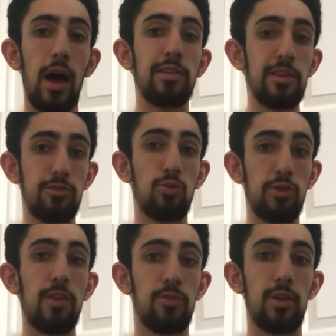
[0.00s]
And this
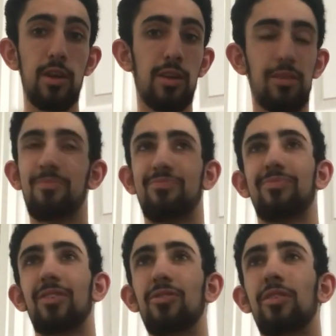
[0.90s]
will definitely,
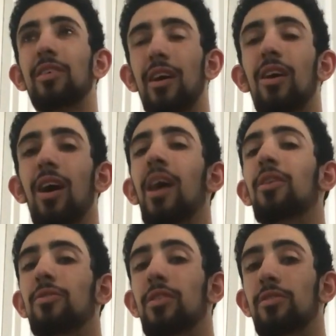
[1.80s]
you can get
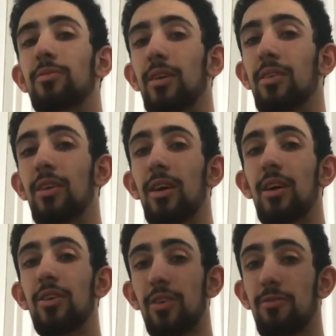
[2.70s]
high off this, man.
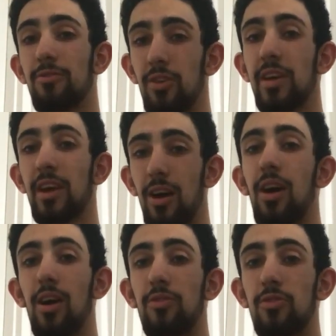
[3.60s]
You can fully get
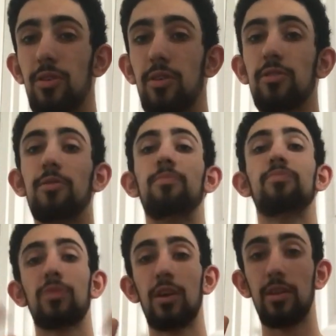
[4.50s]
high off doing this.
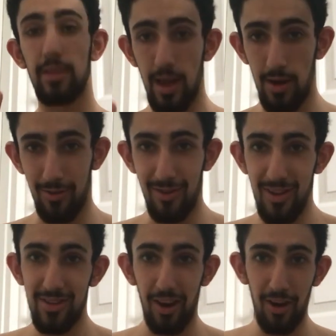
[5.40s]
Now,
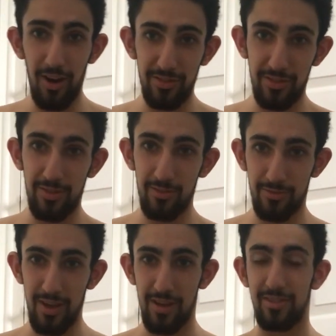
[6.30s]
the last
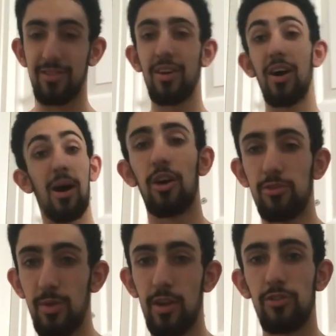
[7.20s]
phase,
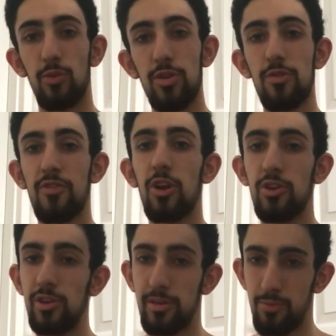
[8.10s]
last bit. So when you feel
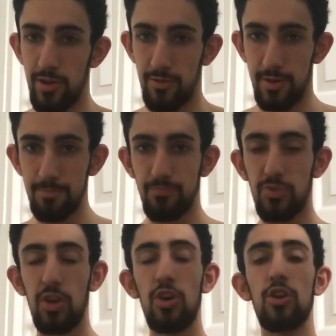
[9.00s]
like you need to breathe in,
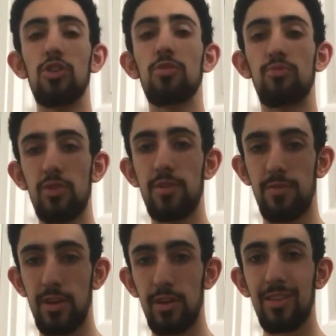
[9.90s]
you
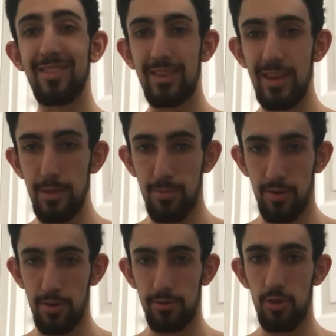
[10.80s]
breathe in deep,
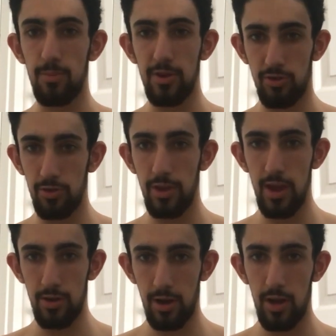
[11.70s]
So imagine you're
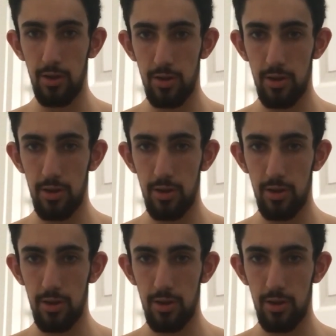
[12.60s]
there, you're like,